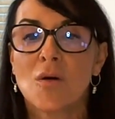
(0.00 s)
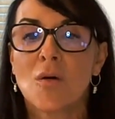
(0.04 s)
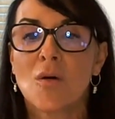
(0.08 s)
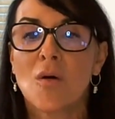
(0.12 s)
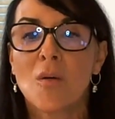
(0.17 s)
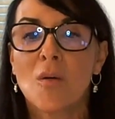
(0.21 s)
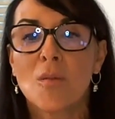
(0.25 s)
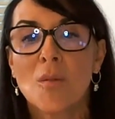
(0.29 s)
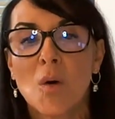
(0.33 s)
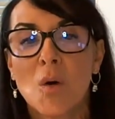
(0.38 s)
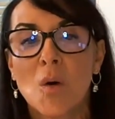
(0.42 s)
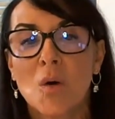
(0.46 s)

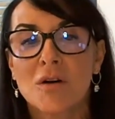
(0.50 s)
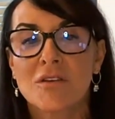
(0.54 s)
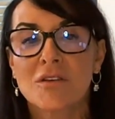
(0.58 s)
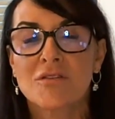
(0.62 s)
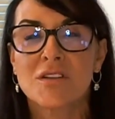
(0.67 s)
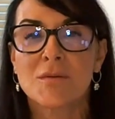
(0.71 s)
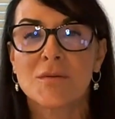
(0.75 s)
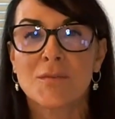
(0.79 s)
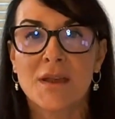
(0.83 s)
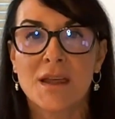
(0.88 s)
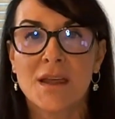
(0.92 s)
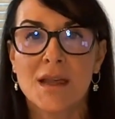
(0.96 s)
or more
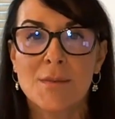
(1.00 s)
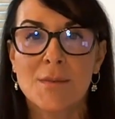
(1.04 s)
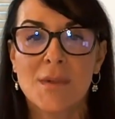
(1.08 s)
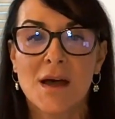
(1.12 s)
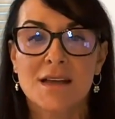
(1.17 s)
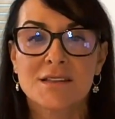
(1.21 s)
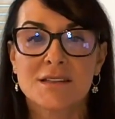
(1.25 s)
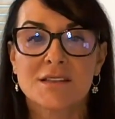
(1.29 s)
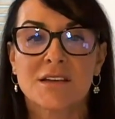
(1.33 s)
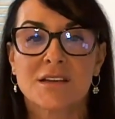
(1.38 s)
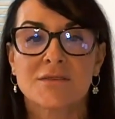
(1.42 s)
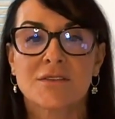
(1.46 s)
if your
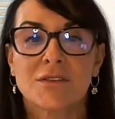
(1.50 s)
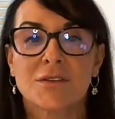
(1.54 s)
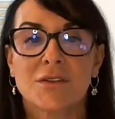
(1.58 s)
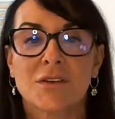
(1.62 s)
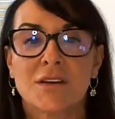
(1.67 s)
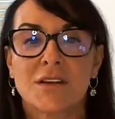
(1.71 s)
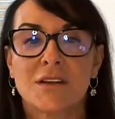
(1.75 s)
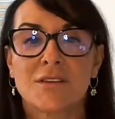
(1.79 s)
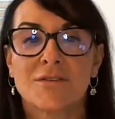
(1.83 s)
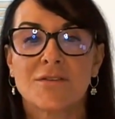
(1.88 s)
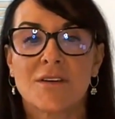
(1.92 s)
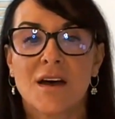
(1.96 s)
BMI is over
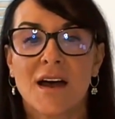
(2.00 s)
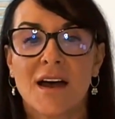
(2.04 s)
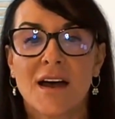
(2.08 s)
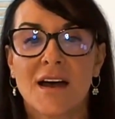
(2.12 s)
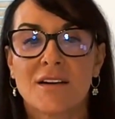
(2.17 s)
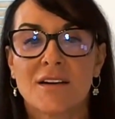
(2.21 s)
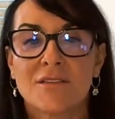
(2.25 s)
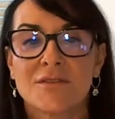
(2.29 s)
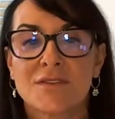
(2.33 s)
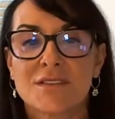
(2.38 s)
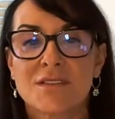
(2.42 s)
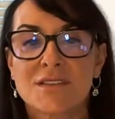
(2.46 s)

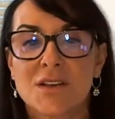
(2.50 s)
35.